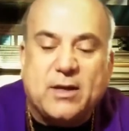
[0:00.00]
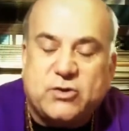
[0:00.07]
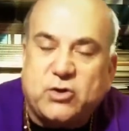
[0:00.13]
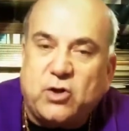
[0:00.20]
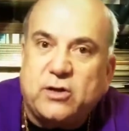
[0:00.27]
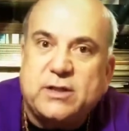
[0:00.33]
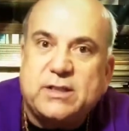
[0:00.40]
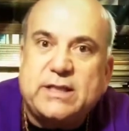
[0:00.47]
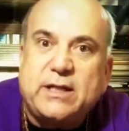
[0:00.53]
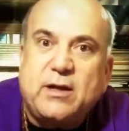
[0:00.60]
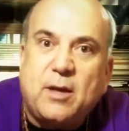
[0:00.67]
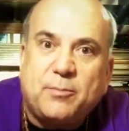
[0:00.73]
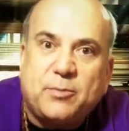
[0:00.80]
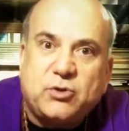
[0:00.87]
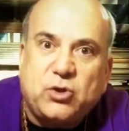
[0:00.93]
started to see
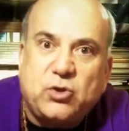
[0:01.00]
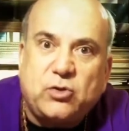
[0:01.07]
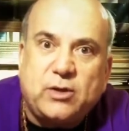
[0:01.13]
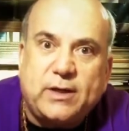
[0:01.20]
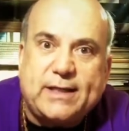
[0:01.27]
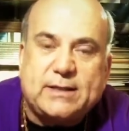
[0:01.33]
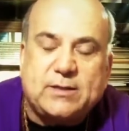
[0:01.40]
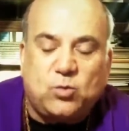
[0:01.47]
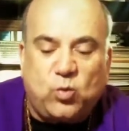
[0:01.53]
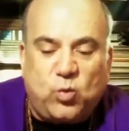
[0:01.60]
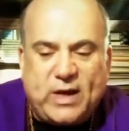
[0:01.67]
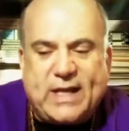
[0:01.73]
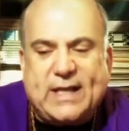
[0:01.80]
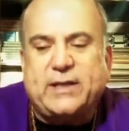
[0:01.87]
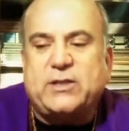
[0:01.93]
opportunities
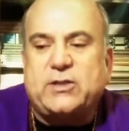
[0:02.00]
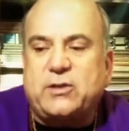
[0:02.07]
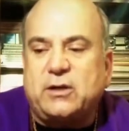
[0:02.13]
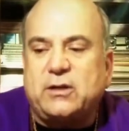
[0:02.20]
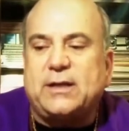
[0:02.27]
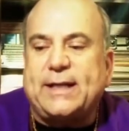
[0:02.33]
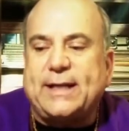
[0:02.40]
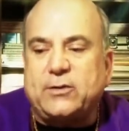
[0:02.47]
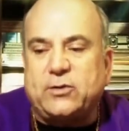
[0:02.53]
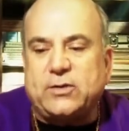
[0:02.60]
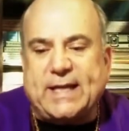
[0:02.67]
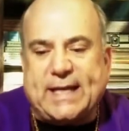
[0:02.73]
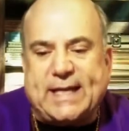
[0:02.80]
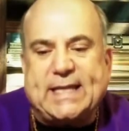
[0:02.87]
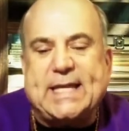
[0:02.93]
and really started to
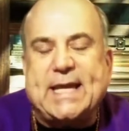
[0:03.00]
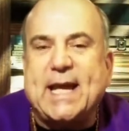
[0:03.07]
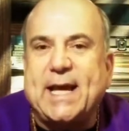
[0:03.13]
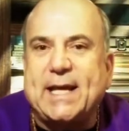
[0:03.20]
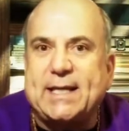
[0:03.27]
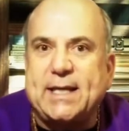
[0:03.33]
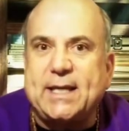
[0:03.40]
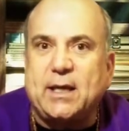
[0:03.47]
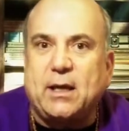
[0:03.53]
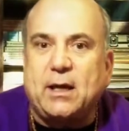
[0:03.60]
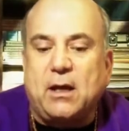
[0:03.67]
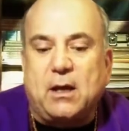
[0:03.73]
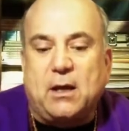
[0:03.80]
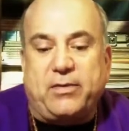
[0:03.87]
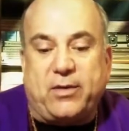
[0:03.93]
entertain the
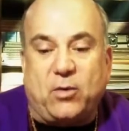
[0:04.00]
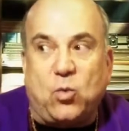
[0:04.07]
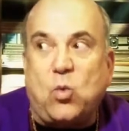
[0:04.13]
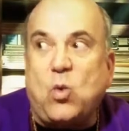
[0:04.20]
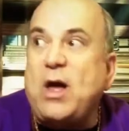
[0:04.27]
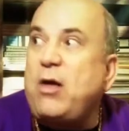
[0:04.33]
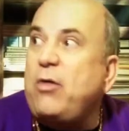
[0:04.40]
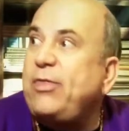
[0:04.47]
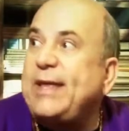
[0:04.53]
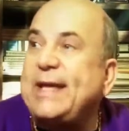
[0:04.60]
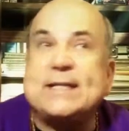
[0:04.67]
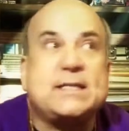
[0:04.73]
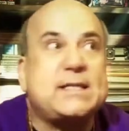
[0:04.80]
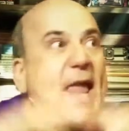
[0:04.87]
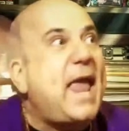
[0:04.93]
idea that wealth
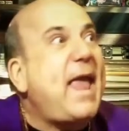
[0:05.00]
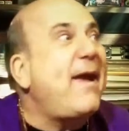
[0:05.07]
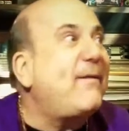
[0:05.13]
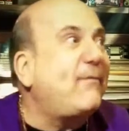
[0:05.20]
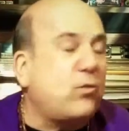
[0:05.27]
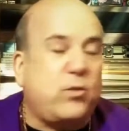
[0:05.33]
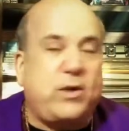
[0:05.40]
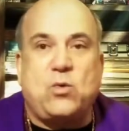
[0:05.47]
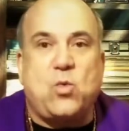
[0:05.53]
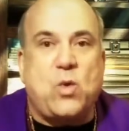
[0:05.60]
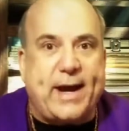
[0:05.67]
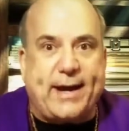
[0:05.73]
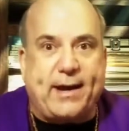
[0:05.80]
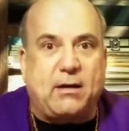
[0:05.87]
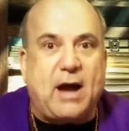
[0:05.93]
is
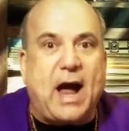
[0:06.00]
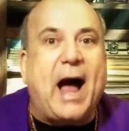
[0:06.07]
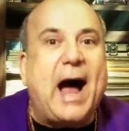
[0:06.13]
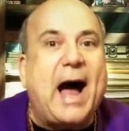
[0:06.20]
everywhere.